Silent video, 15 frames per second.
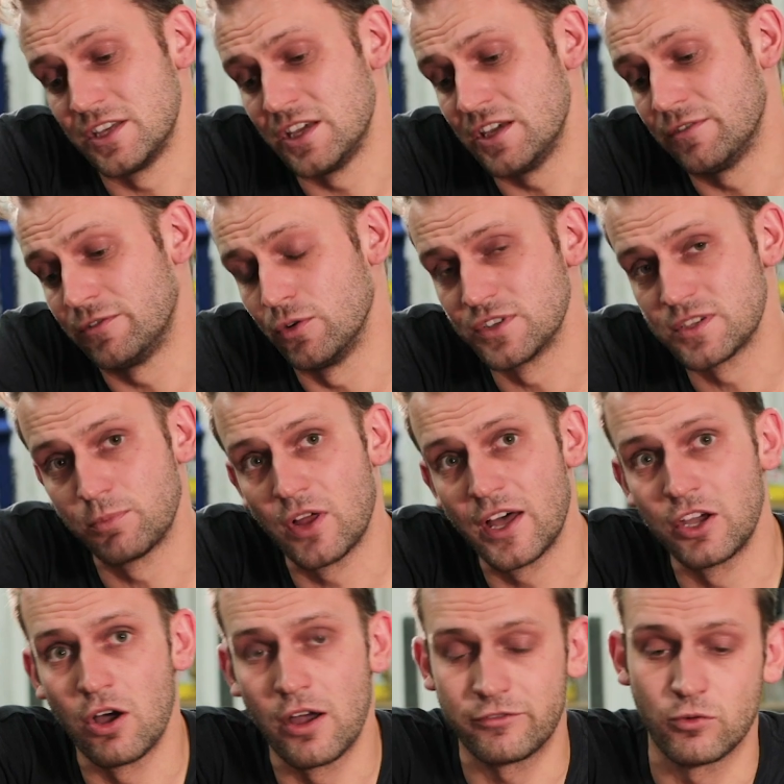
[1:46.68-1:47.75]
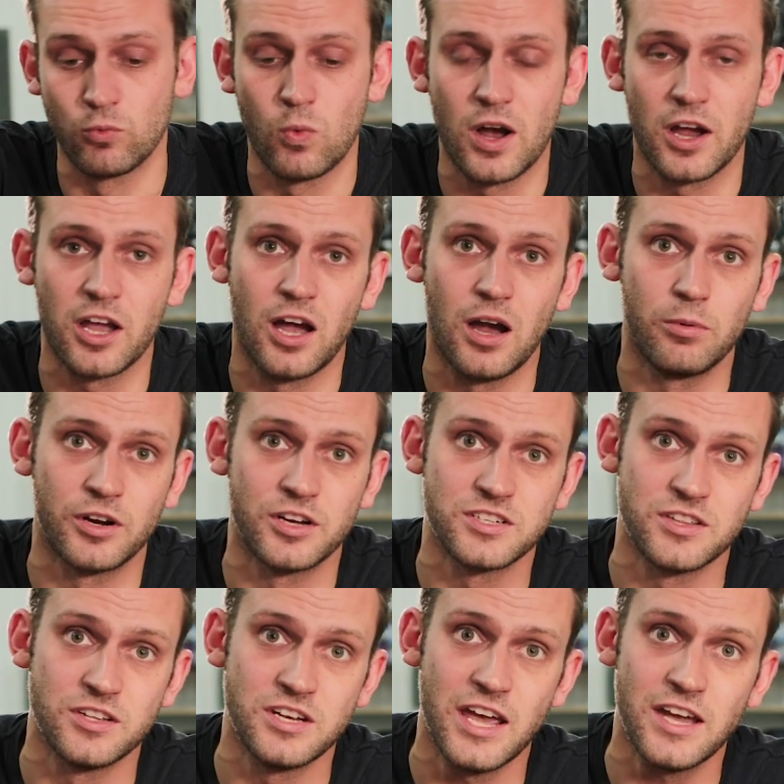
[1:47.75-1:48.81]
the fuel supply going from one carburetor
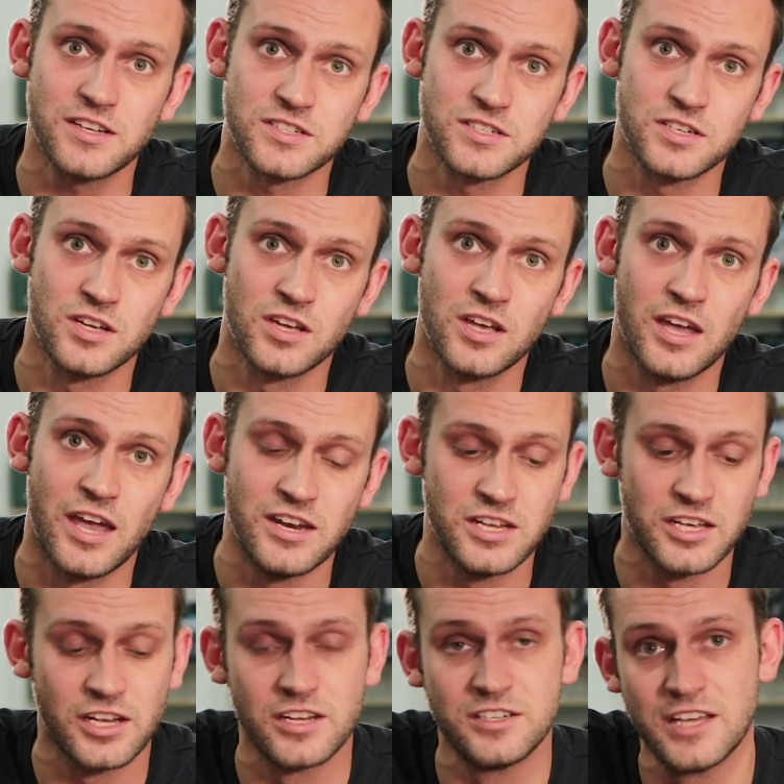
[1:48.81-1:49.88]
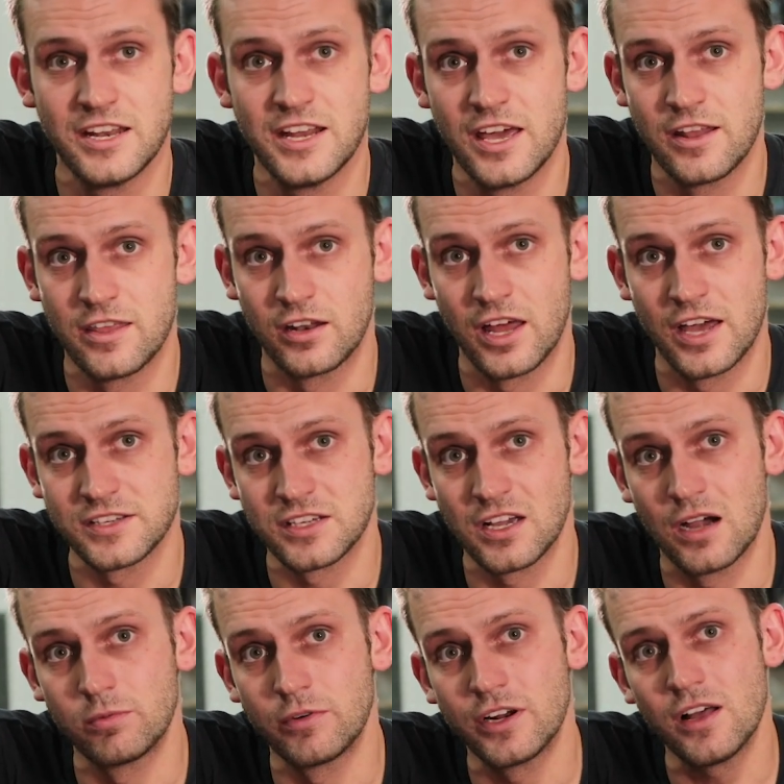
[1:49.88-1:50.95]
to the next, ending in a deadhead at the last
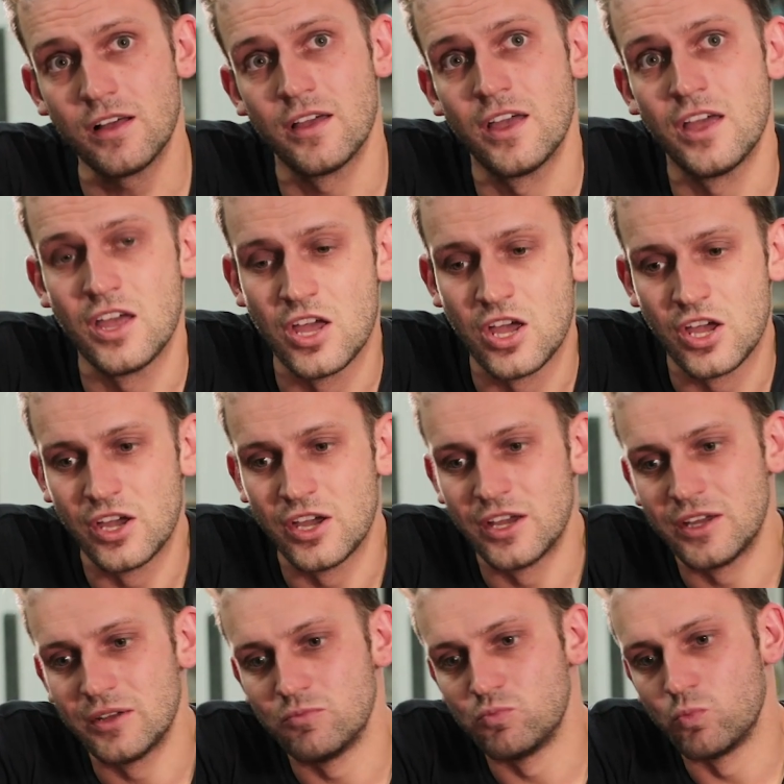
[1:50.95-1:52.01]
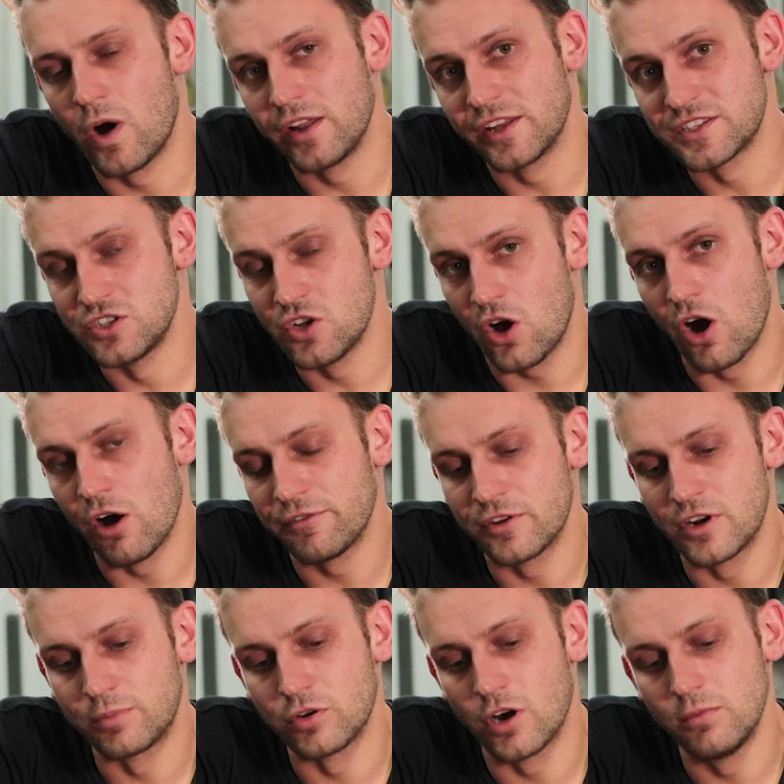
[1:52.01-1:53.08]
carburetor. While it's not
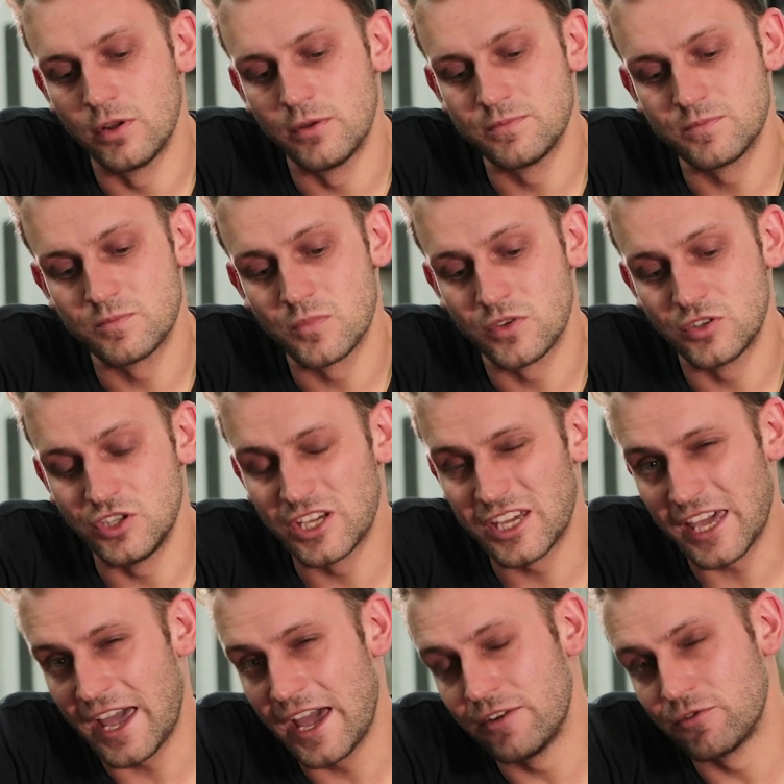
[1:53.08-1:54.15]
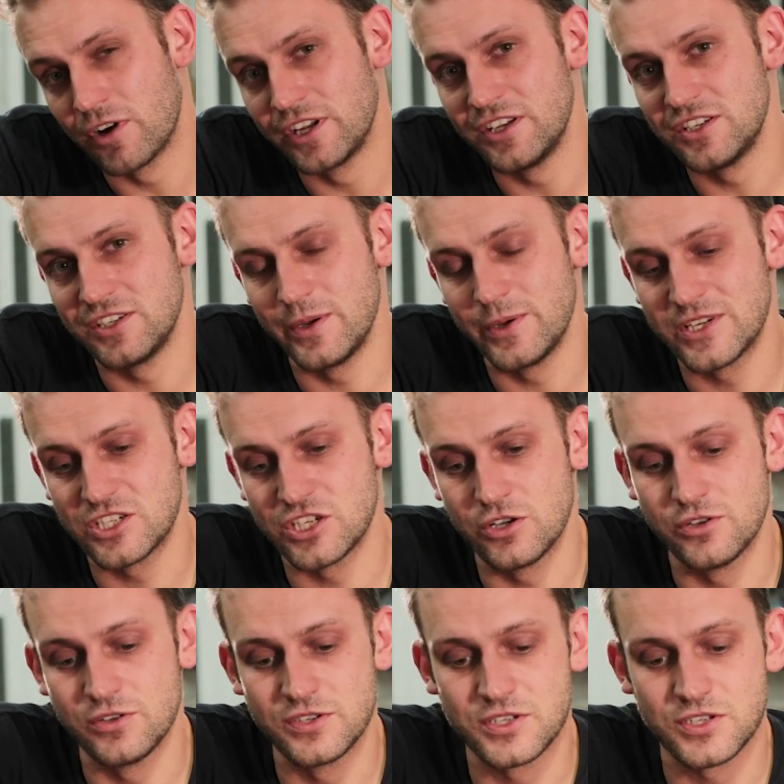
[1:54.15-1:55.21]
often a problem, you can run into
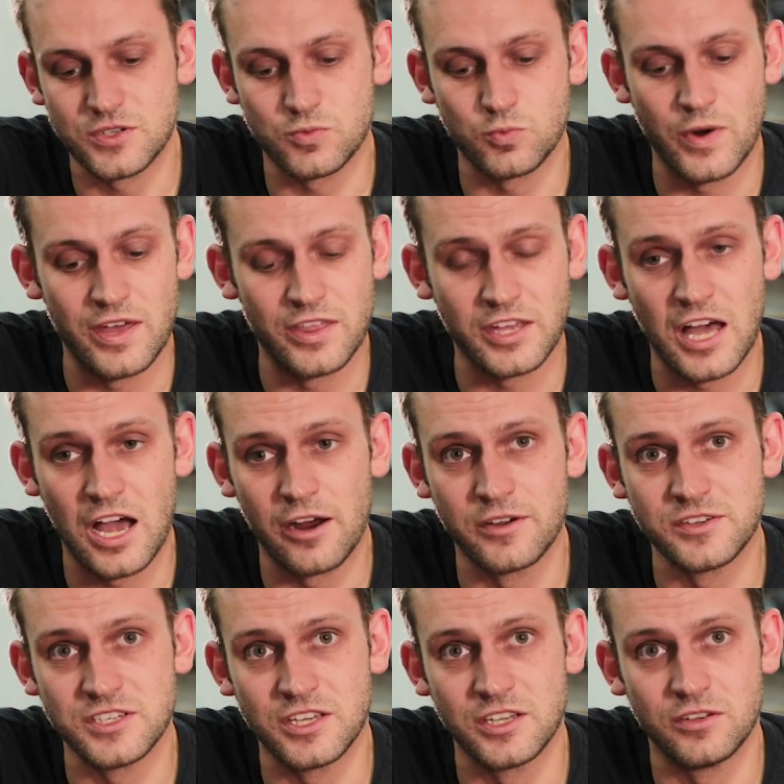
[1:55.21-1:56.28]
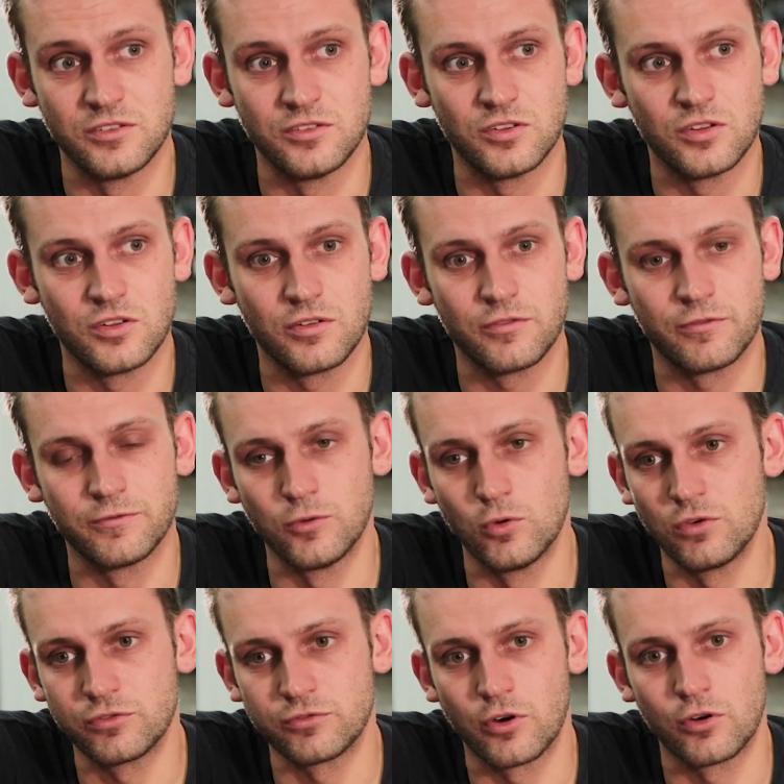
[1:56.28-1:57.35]
issues where the car is in
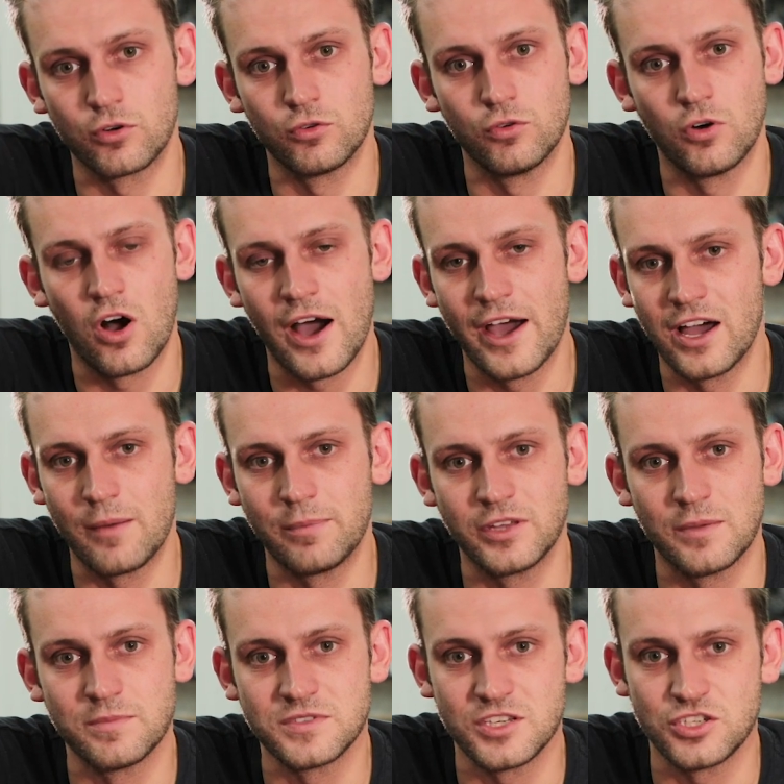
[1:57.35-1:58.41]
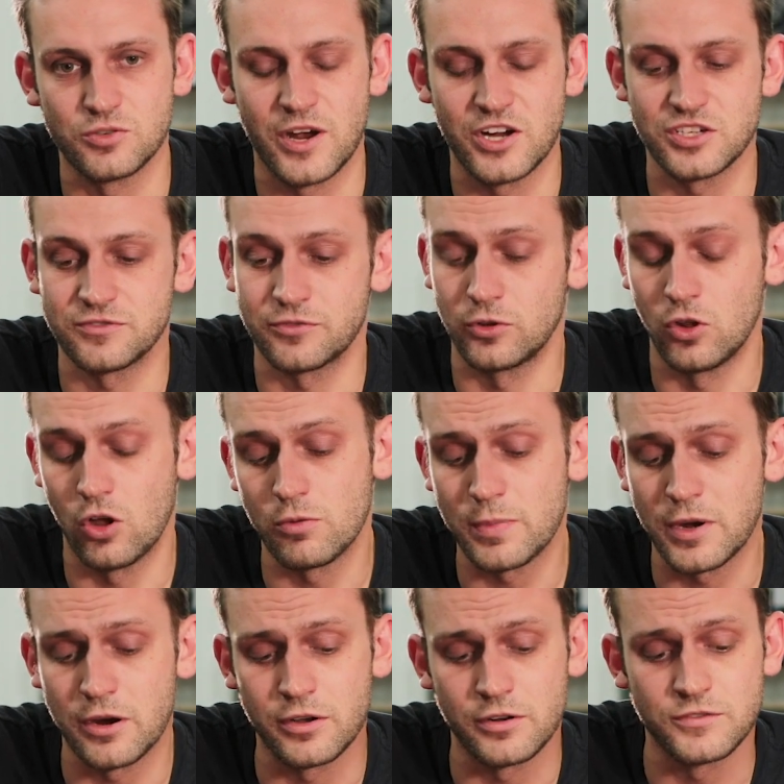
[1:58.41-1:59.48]
full throttle, high RPM situations for a long
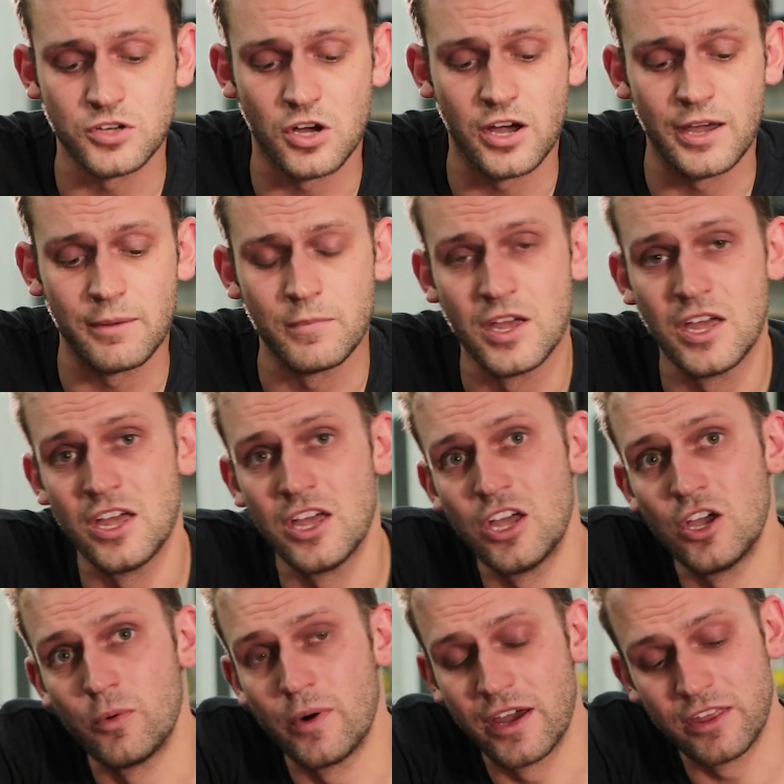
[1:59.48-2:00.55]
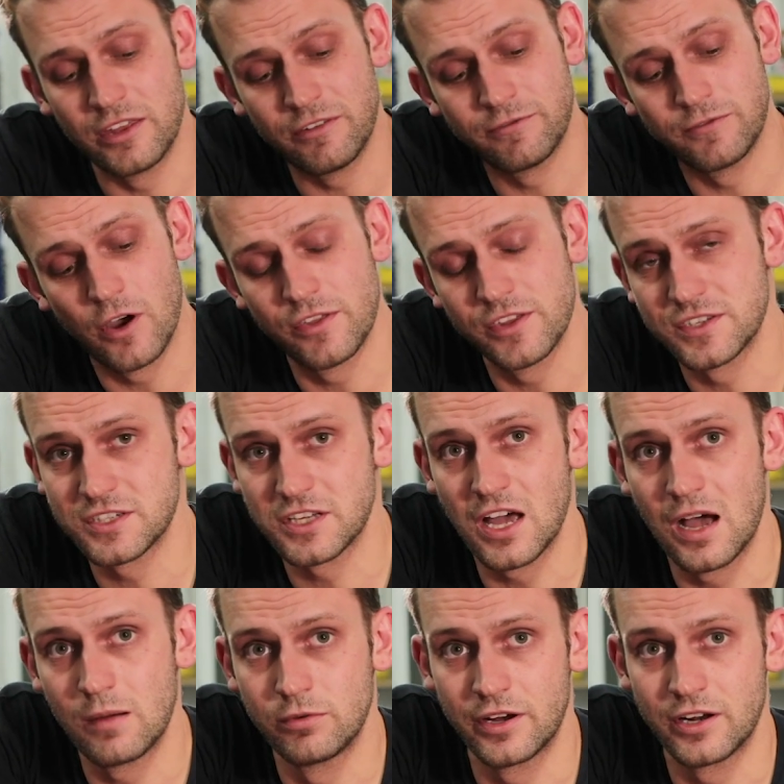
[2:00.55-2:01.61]
period of time, where the furthest
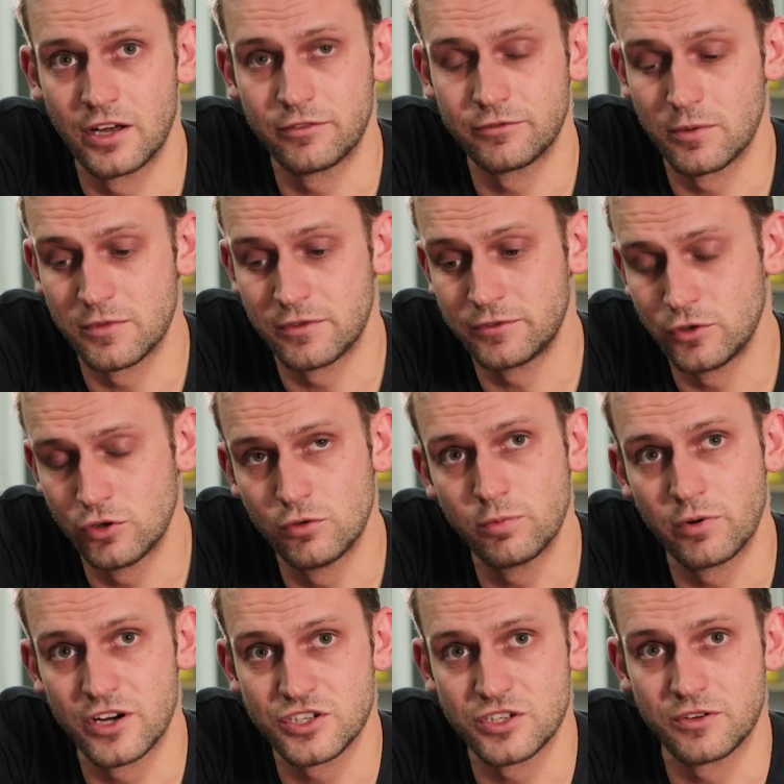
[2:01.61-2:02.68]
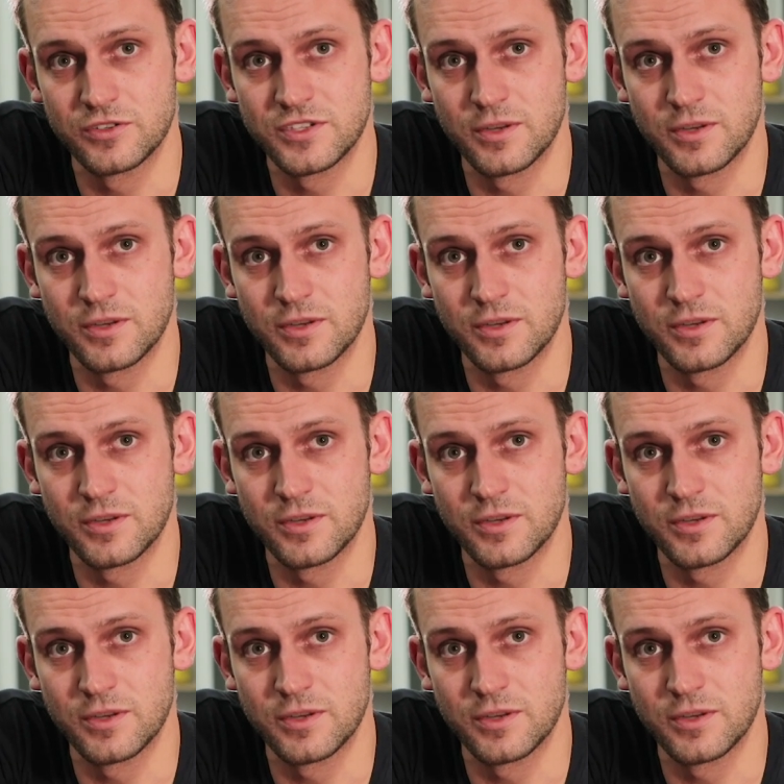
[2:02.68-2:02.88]
carburetor from the fuel pressure